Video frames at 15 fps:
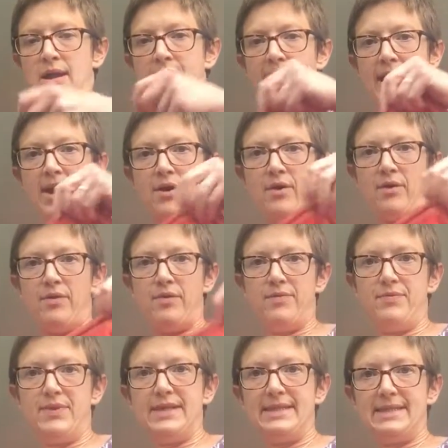Now
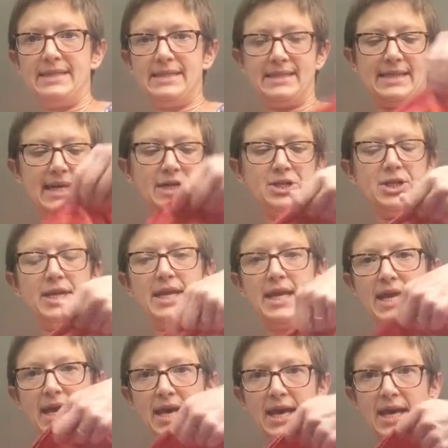this section
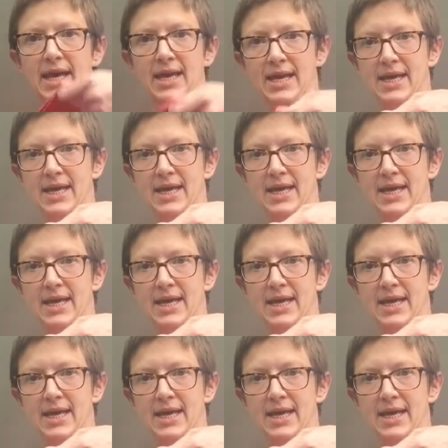here